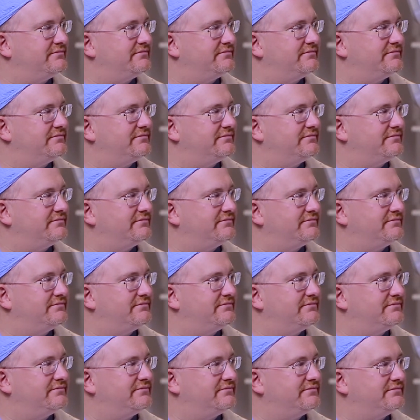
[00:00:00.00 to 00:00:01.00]

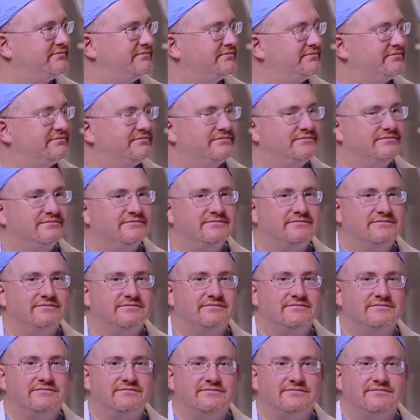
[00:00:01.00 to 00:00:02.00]

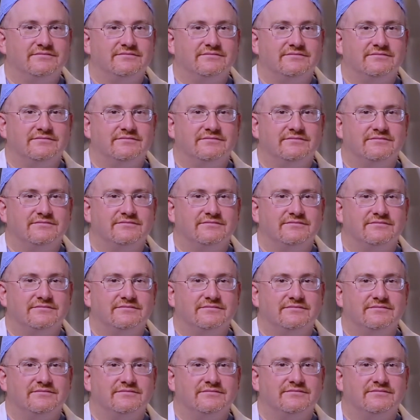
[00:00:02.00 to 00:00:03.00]

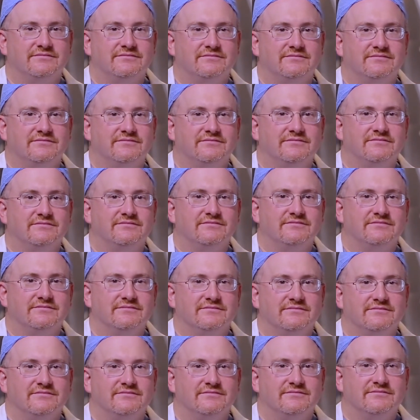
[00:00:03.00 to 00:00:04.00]

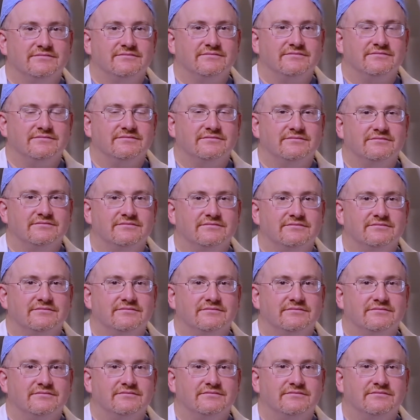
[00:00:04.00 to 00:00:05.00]

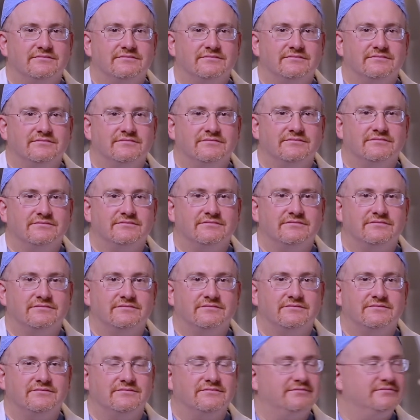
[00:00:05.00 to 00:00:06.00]

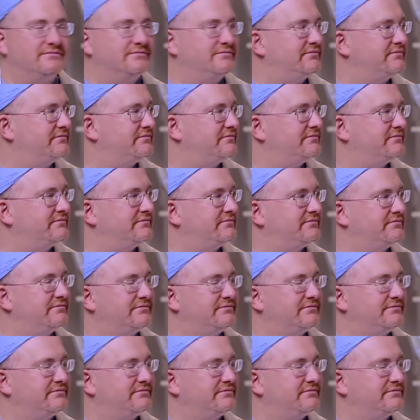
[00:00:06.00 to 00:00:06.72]
The person shown says nothing.